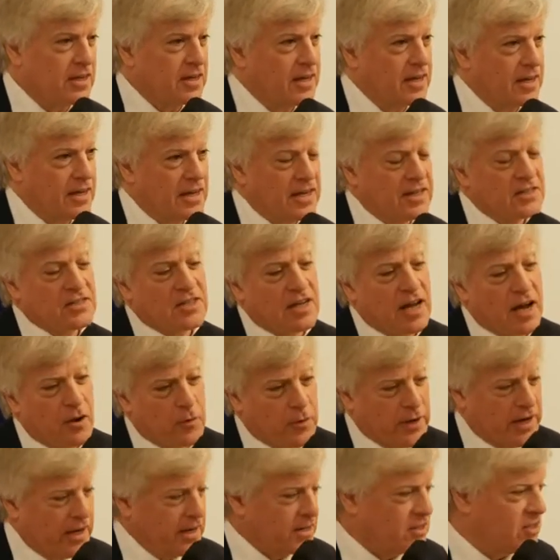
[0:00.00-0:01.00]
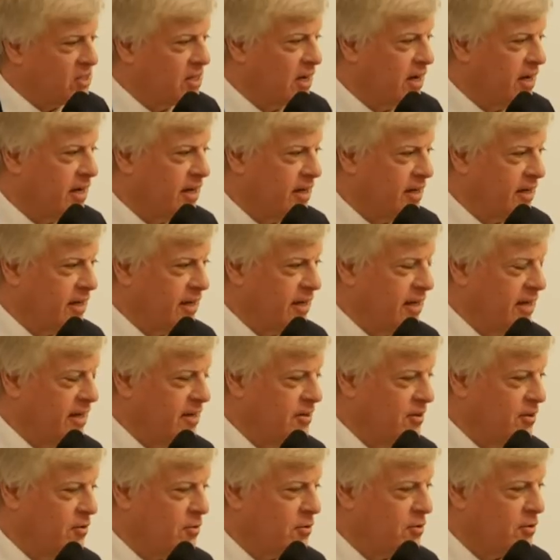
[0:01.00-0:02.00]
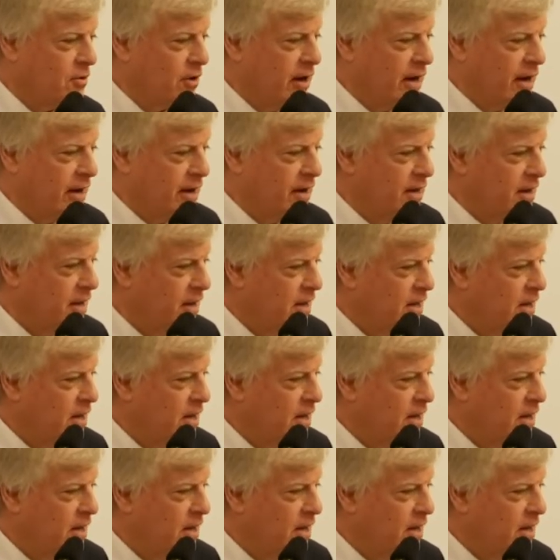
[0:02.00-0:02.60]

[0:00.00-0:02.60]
and he's now in exile in Ukraine.